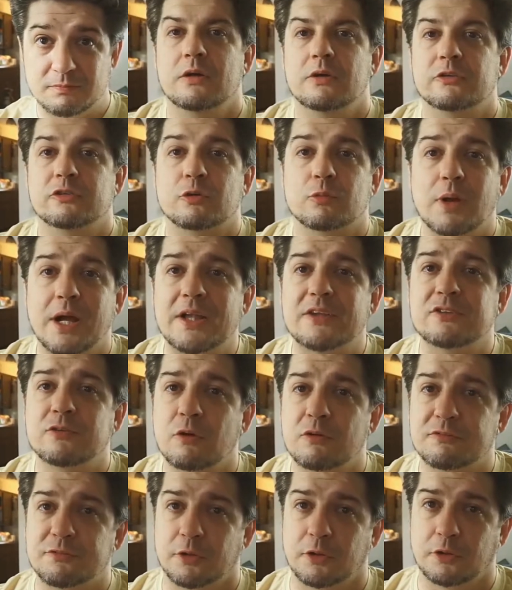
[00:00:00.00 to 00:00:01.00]
So Riot's
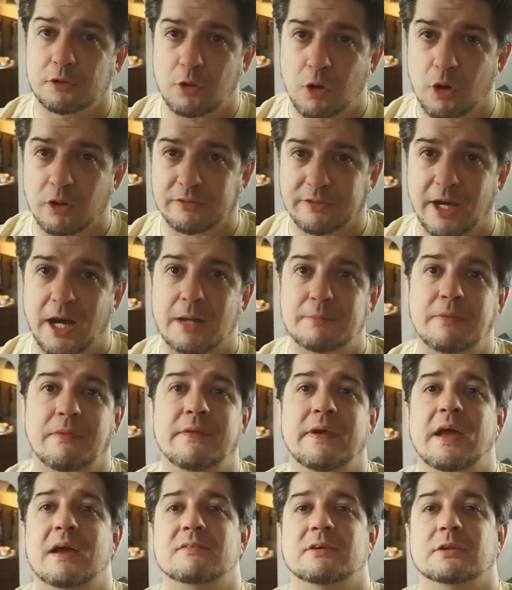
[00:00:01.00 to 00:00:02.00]
known for a long time that
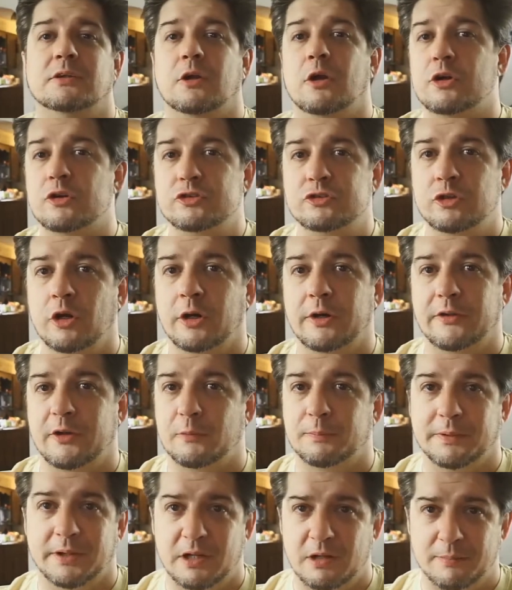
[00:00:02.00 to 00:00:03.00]
they have a large chunk of their
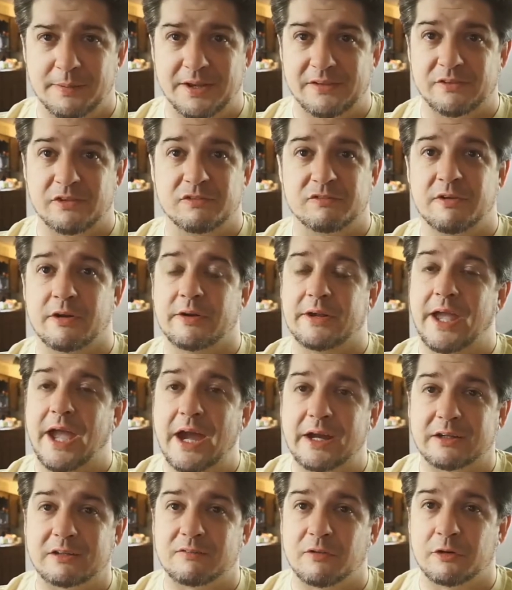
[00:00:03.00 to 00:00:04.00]
player base that's very
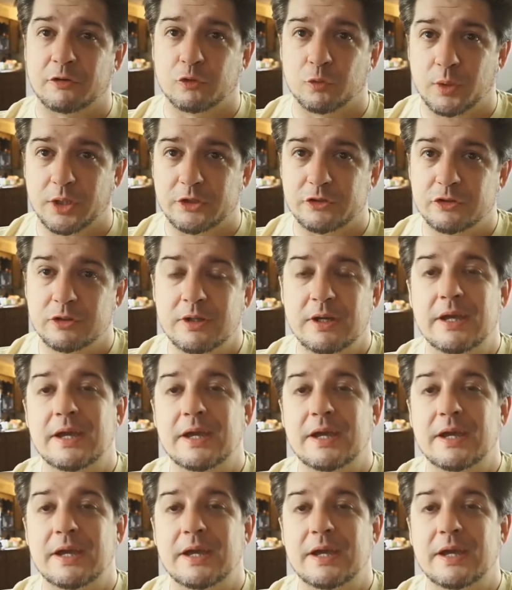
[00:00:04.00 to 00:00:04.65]
active on Twitch,